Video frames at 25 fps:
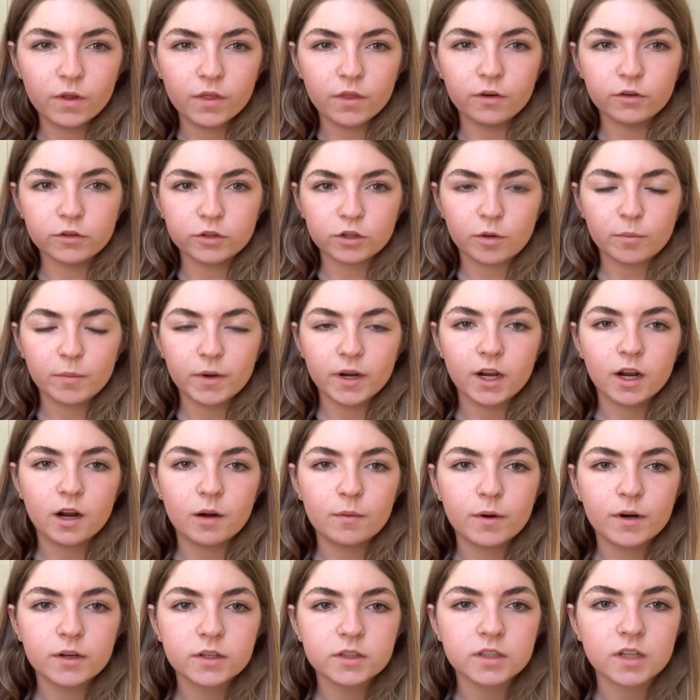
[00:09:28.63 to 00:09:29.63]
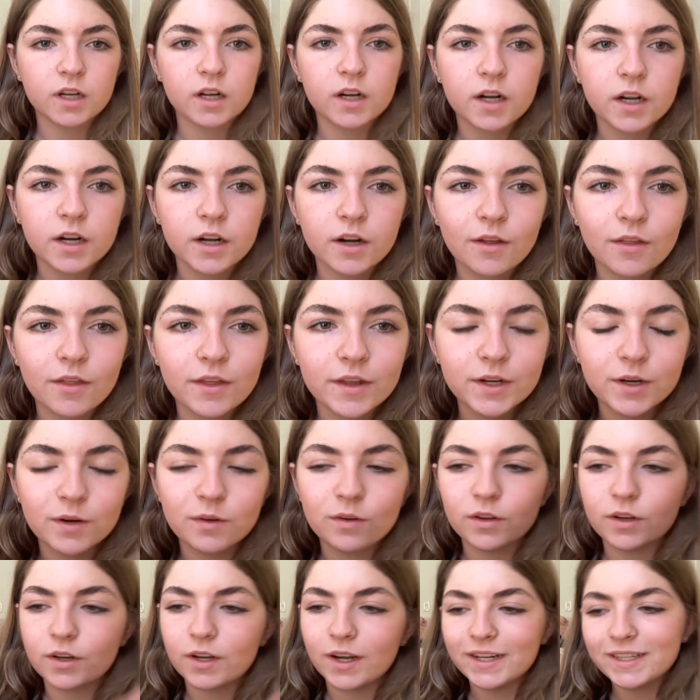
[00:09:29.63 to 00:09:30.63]
those are my eyebrows done. I know they don't
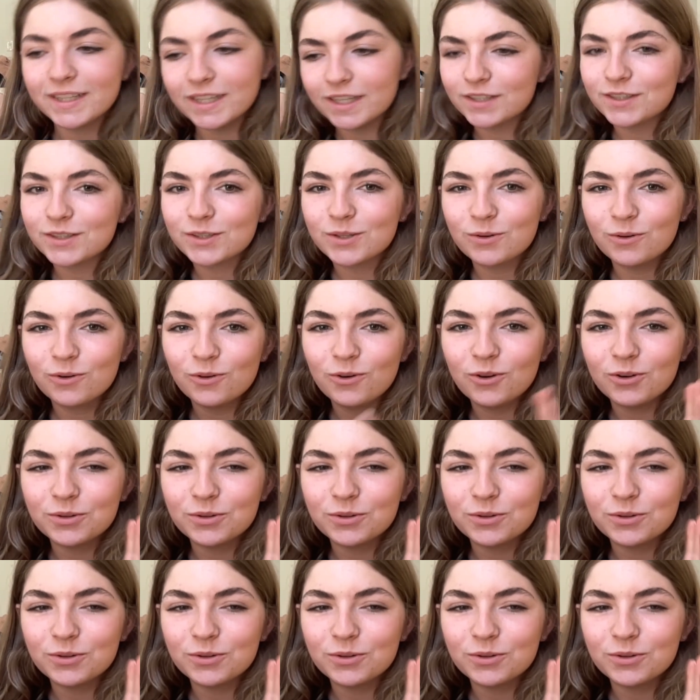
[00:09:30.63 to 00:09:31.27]
look identical.